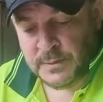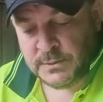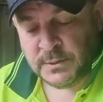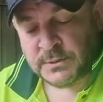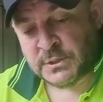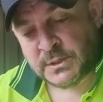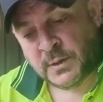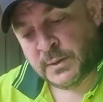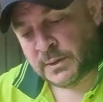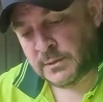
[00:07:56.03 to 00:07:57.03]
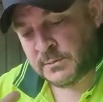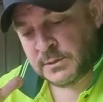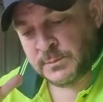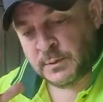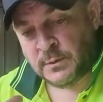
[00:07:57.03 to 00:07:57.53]
So it's just a quick
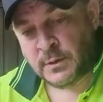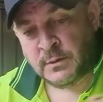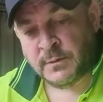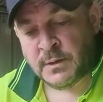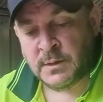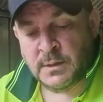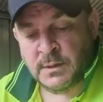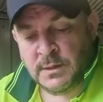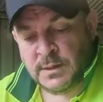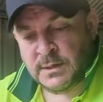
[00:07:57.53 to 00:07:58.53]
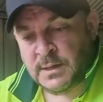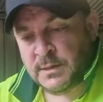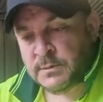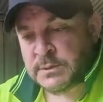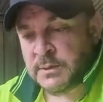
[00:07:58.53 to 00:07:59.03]
smooth over, and yeah,
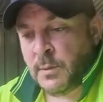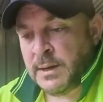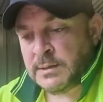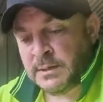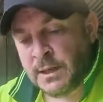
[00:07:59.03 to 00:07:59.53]
you'll see wax and